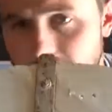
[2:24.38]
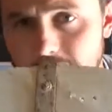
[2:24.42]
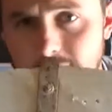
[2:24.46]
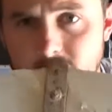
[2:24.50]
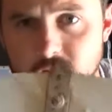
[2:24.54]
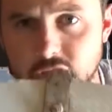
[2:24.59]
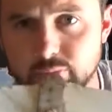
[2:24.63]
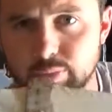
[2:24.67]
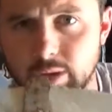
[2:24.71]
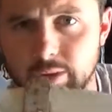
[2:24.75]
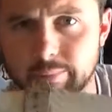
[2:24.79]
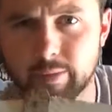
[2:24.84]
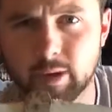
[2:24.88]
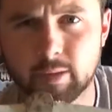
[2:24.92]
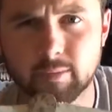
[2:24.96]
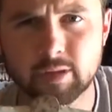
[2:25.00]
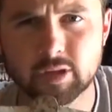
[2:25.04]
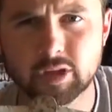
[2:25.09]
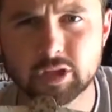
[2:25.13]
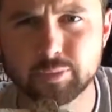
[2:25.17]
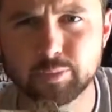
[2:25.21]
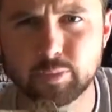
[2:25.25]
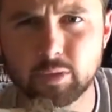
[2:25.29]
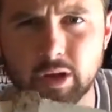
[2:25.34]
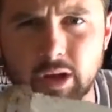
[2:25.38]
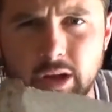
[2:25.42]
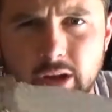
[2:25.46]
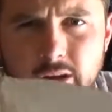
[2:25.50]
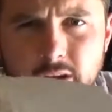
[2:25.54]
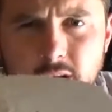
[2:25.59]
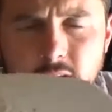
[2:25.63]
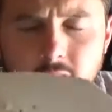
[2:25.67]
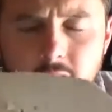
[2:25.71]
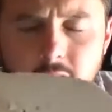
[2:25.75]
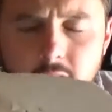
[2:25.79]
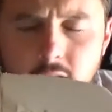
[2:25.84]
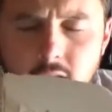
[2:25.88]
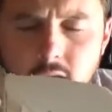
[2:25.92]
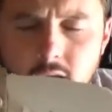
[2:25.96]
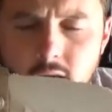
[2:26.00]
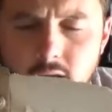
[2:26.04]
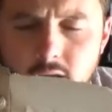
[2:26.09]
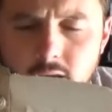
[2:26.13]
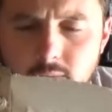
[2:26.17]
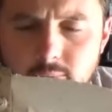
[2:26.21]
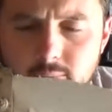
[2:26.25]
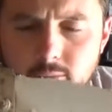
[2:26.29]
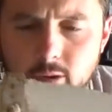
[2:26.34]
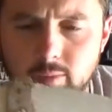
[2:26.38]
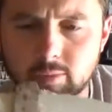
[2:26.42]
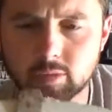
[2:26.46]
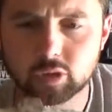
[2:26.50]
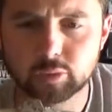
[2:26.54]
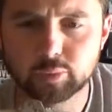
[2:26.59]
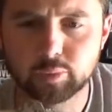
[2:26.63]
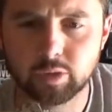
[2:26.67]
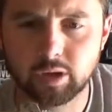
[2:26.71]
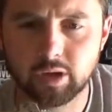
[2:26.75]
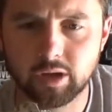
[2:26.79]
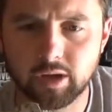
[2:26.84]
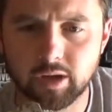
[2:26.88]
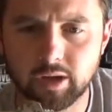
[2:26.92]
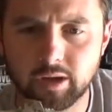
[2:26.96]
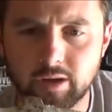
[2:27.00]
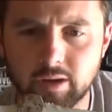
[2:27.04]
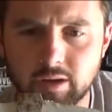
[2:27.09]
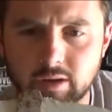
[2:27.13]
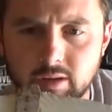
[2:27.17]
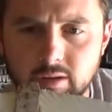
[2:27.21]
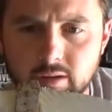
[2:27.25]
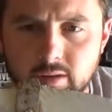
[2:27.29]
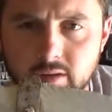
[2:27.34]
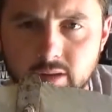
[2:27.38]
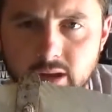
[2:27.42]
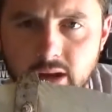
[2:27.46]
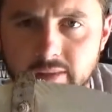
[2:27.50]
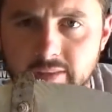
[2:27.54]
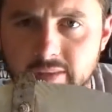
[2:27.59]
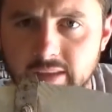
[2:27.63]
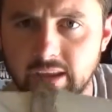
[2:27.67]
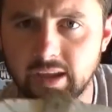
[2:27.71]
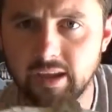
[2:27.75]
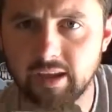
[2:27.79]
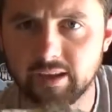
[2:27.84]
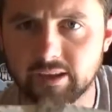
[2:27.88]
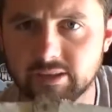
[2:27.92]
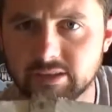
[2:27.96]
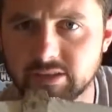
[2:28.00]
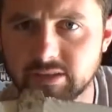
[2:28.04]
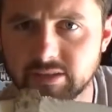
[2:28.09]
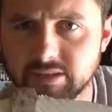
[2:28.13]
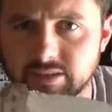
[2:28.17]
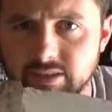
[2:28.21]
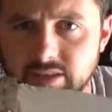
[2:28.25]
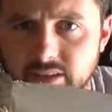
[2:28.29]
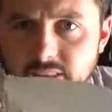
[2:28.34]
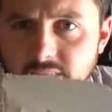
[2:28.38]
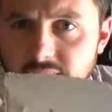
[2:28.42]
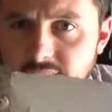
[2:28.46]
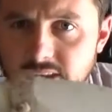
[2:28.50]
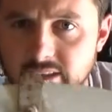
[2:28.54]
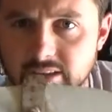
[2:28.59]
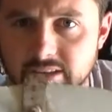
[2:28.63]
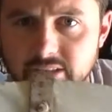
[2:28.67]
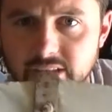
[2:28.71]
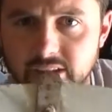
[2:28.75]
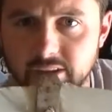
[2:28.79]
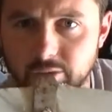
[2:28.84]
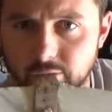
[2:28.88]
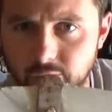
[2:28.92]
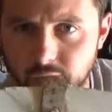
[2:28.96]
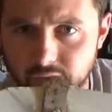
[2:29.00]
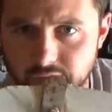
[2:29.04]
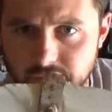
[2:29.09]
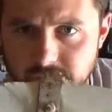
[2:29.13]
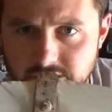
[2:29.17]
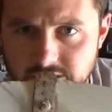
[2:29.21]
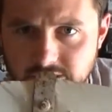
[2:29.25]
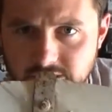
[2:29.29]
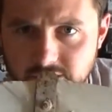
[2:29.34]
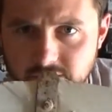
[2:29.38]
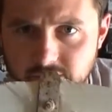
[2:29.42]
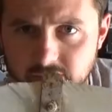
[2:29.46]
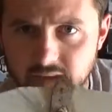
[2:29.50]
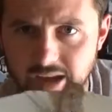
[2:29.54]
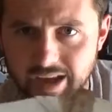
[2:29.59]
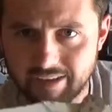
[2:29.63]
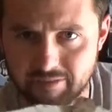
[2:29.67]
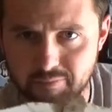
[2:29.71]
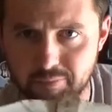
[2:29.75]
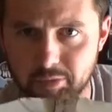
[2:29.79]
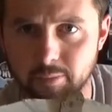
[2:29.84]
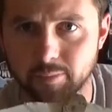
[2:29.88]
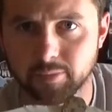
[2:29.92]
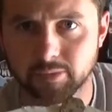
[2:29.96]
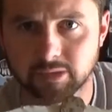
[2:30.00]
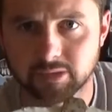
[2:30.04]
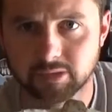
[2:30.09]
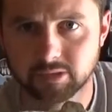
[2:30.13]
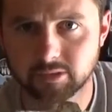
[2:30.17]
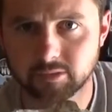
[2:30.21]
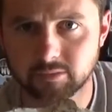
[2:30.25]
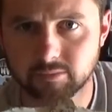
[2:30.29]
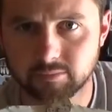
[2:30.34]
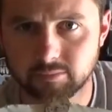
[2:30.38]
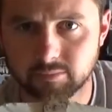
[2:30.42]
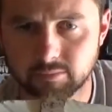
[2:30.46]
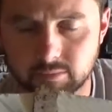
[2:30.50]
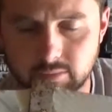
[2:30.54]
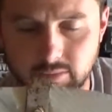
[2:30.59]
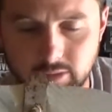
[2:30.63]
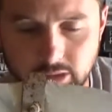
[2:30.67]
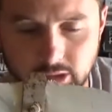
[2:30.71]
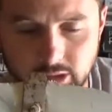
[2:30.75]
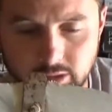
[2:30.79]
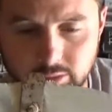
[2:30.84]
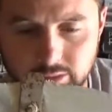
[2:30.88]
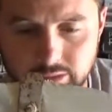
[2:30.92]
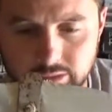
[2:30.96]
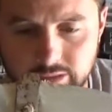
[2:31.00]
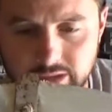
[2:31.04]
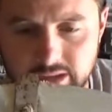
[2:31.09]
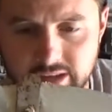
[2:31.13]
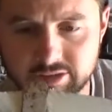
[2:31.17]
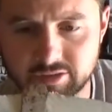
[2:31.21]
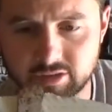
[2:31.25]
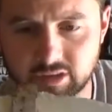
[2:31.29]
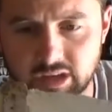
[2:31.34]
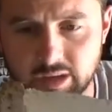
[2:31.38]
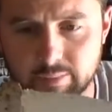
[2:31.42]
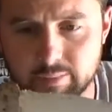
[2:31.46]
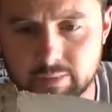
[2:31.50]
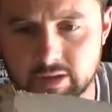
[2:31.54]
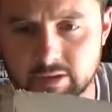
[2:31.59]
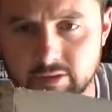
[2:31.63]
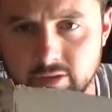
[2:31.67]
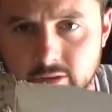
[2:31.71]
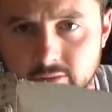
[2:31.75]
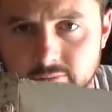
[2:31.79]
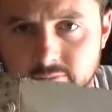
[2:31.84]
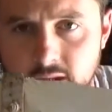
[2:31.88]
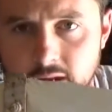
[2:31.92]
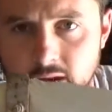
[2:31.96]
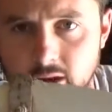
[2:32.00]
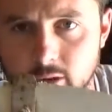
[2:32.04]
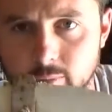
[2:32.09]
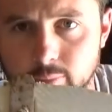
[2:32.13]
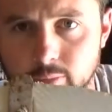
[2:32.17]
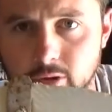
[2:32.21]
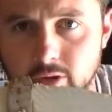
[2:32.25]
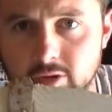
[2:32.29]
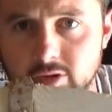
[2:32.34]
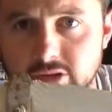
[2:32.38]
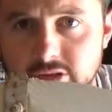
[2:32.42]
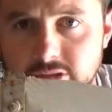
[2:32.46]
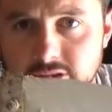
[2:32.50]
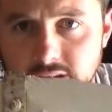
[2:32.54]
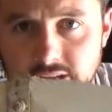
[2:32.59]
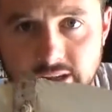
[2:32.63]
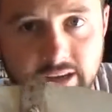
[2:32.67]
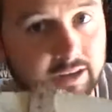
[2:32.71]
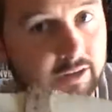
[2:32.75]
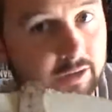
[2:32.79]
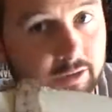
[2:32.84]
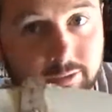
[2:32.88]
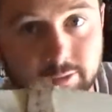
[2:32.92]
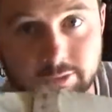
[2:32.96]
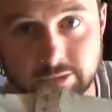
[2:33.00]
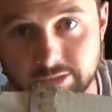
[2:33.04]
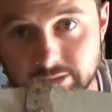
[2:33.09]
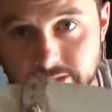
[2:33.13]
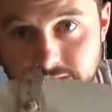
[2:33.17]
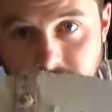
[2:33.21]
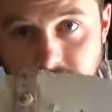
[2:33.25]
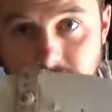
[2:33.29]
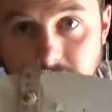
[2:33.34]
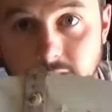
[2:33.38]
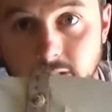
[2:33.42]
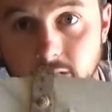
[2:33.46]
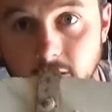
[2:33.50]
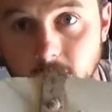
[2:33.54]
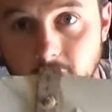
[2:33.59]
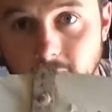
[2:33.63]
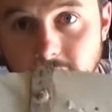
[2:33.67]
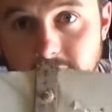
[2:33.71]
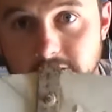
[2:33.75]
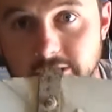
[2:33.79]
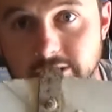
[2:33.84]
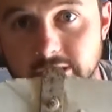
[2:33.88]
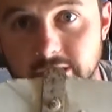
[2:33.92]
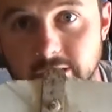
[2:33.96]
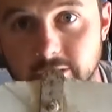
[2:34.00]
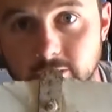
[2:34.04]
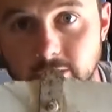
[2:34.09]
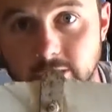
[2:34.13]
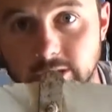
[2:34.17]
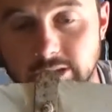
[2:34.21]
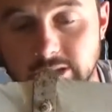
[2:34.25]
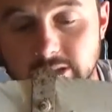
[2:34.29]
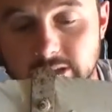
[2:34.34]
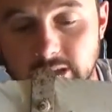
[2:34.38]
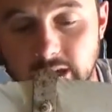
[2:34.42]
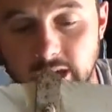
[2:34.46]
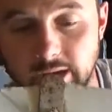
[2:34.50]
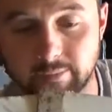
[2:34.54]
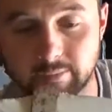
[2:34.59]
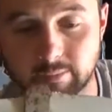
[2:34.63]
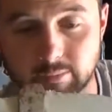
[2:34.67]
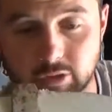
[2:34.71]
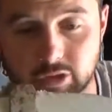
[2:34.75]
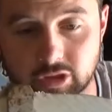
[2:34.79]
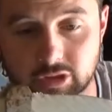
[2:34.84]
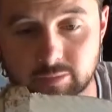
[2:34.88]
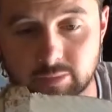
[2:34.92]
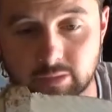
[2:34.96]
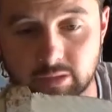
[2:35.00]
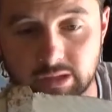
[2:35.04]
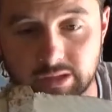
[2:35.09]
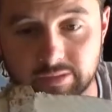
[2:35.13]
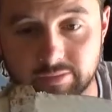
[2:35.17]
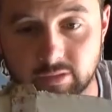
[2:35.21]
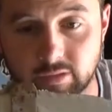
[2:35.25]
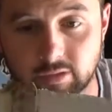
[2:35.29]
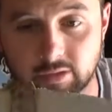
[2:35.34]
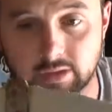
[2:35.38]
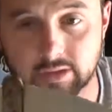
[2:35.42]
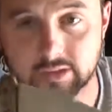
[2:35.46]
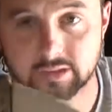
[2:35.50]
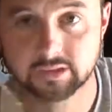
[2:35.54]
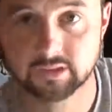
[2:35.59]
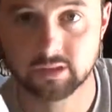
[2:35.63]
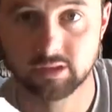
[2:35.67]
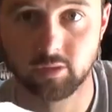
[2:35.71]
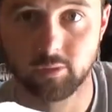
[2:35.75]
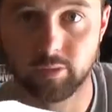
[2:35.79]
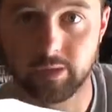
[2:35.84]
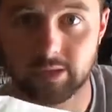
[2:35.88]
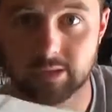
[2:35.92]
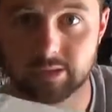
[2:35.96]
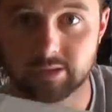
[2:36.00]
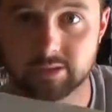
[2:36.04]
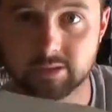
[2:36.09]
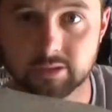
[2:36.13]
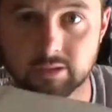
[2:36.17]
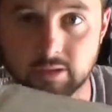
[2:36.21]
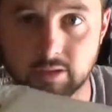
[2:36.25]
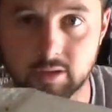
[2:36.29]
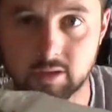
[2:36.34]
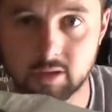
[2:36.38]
every spread, permanent spread, mobile spread, hunting the X, these decoys have a purpose. You know, when geese are coming on their final approach, they do see all these decoys. I'm a true believer in silhouettes.